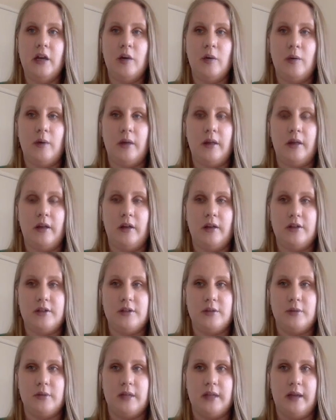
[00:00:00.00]
while
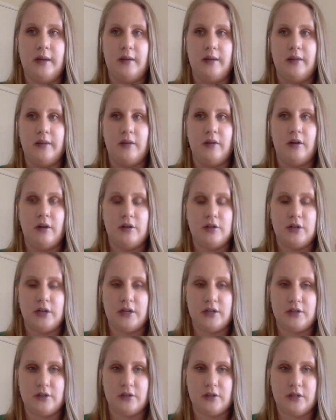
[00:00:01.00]
also allowing the
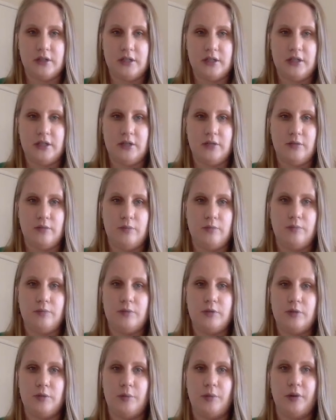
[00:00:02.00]
contractor to continue
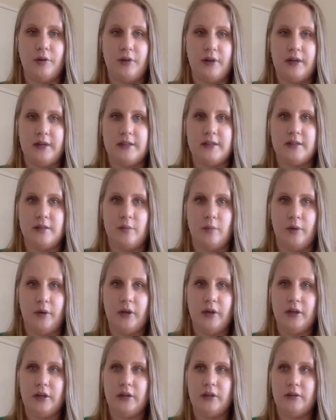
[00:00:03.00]
to progress the
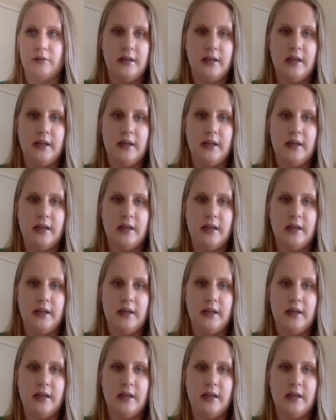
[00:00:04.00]
work,